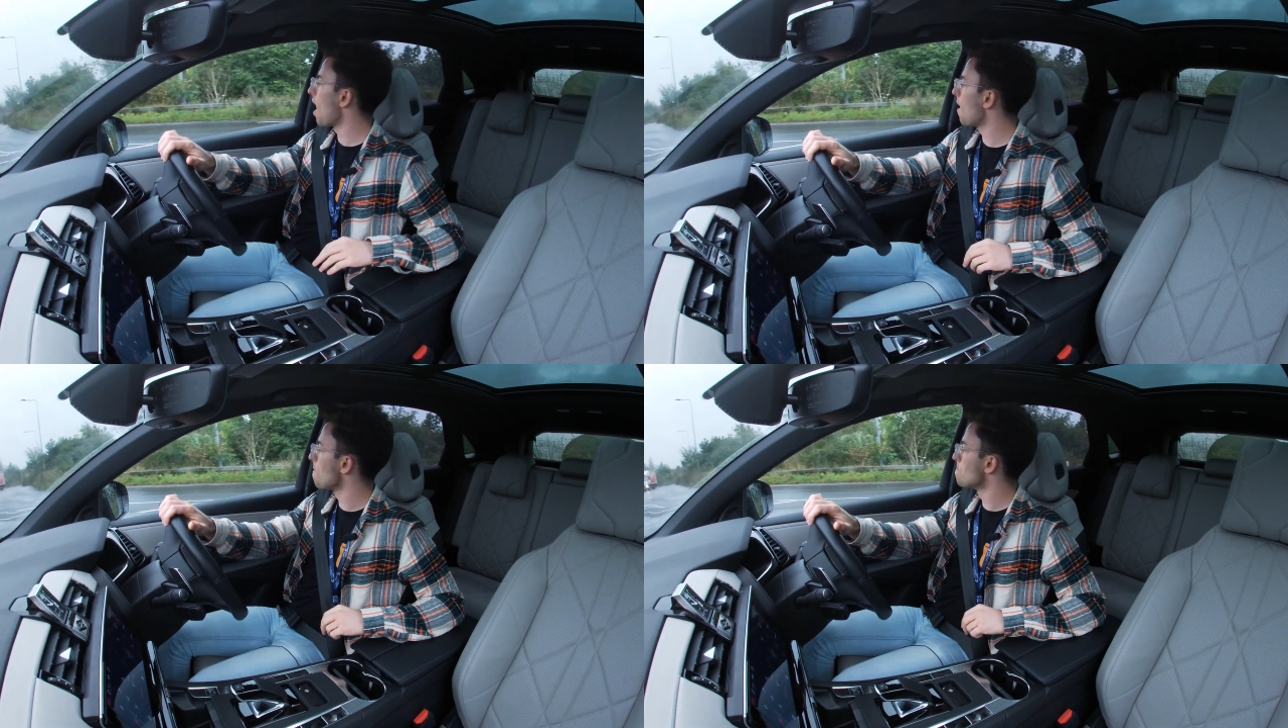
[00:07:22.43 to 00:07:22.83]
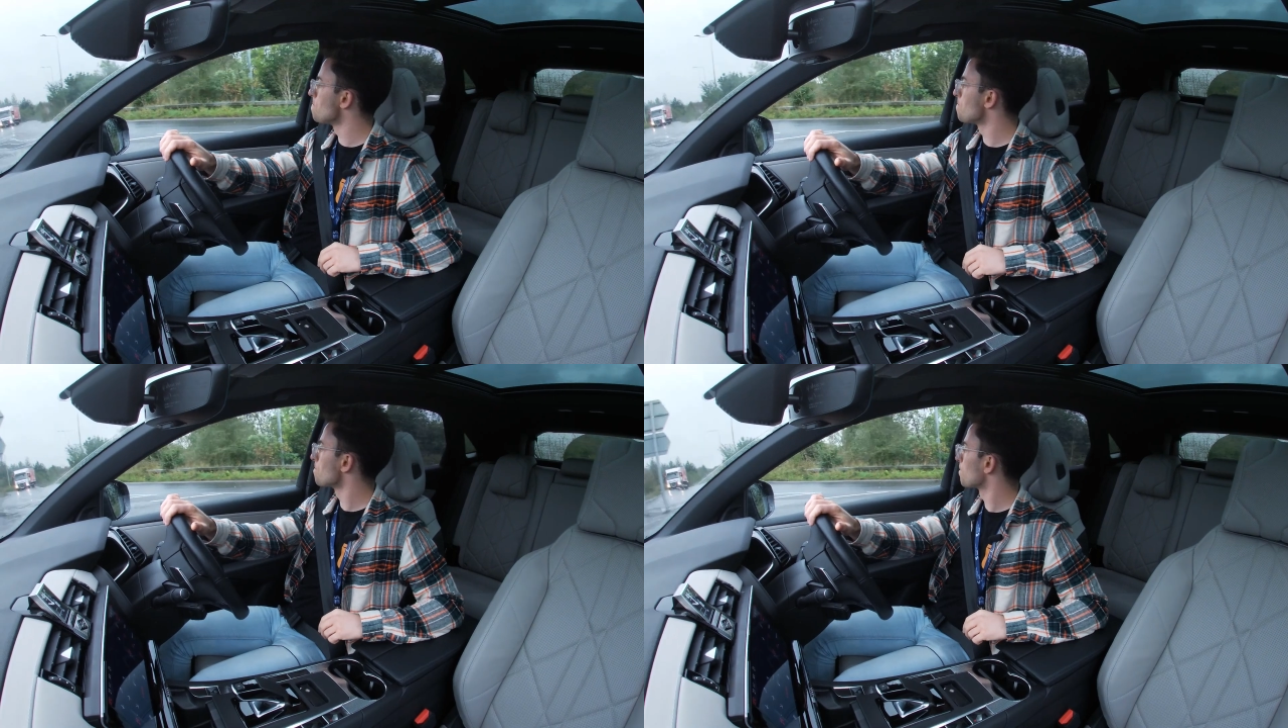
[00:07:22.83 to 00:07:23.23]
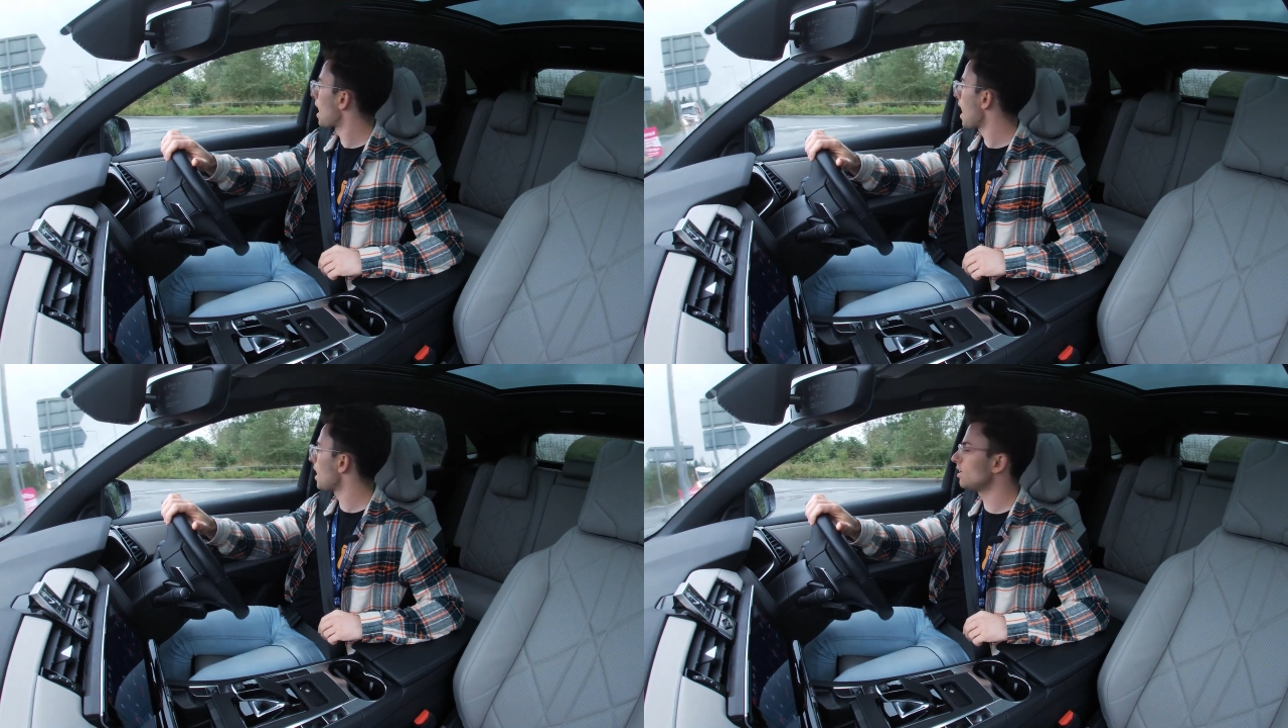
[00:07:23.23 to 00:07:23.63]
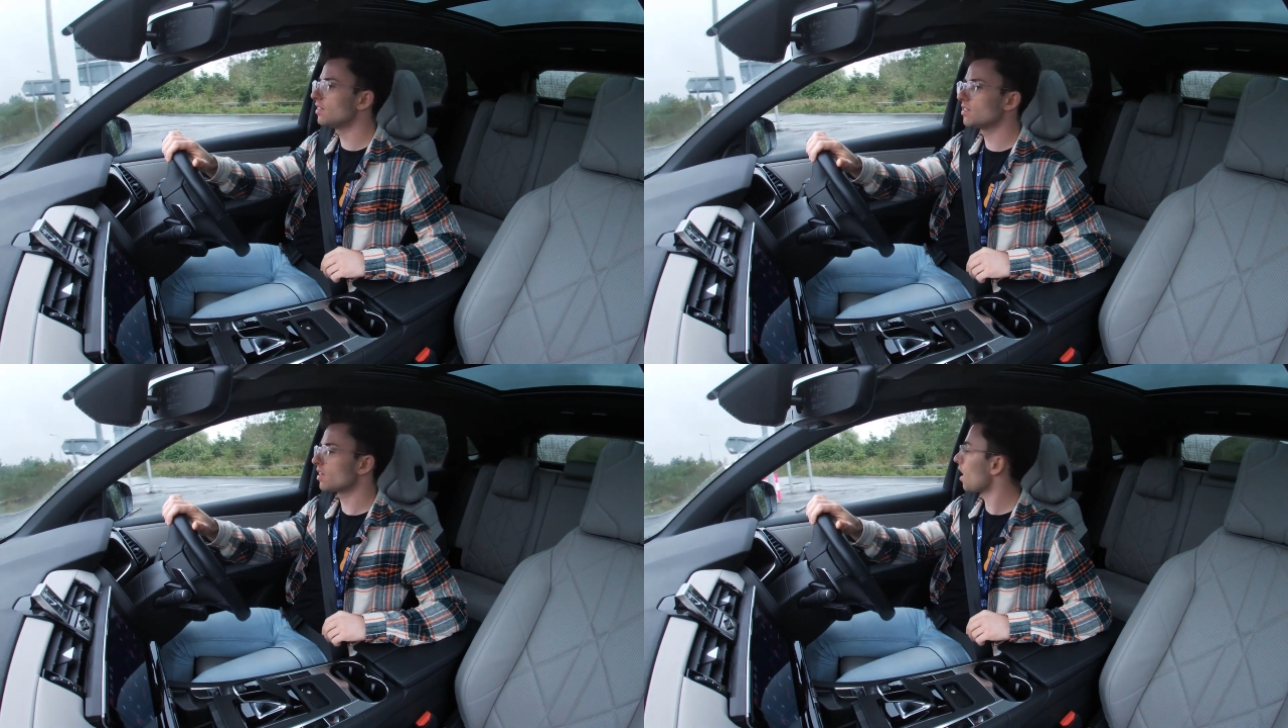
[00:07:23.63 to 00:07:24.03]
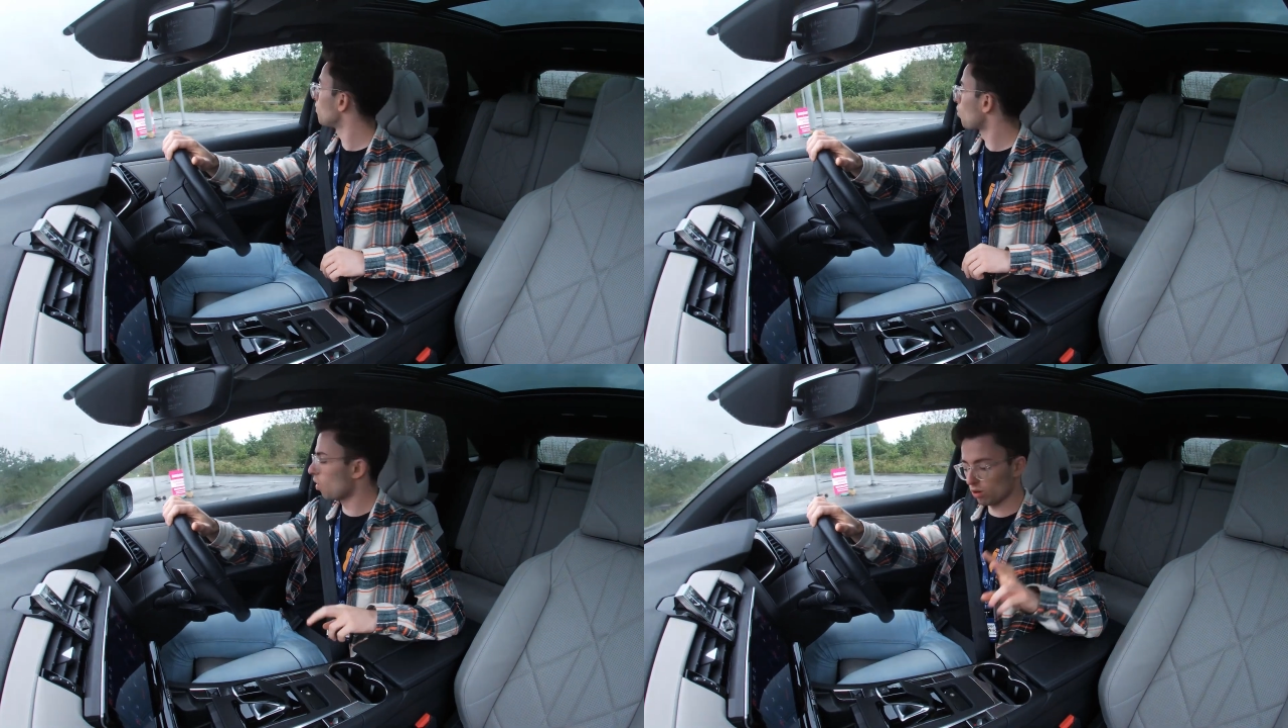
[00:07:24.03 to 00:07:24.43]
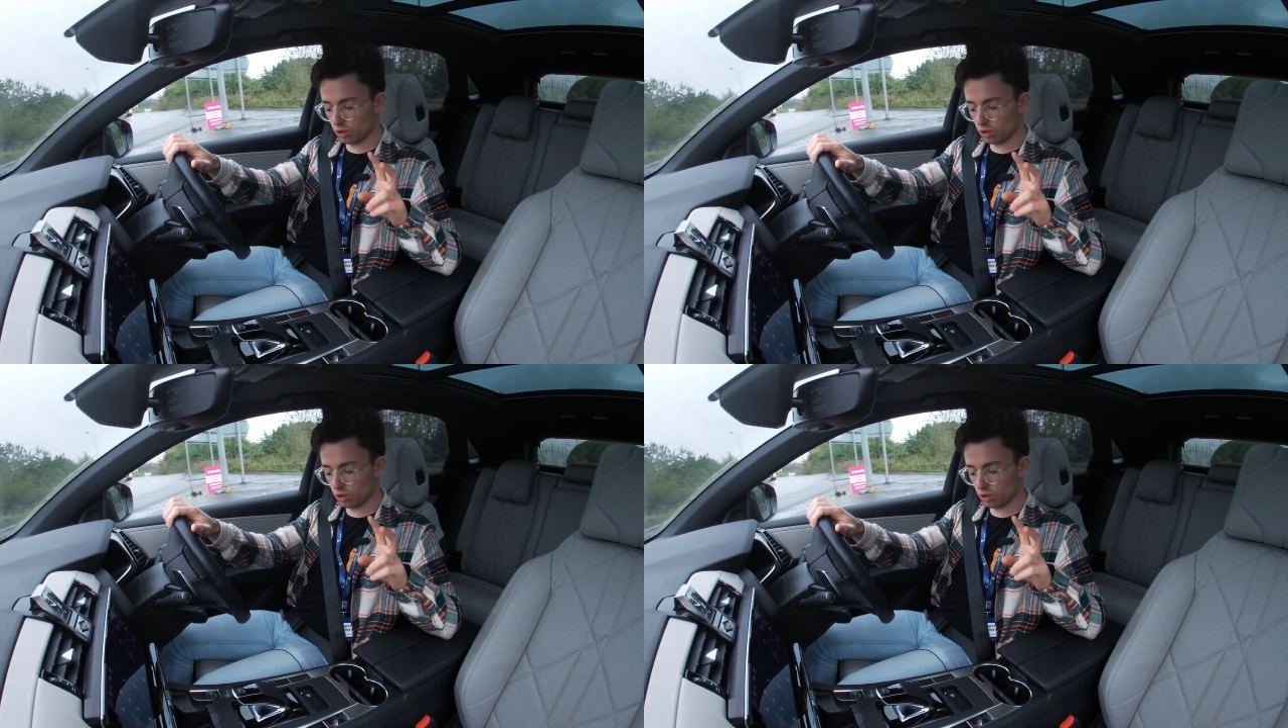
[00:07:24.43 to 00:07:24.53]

and I've got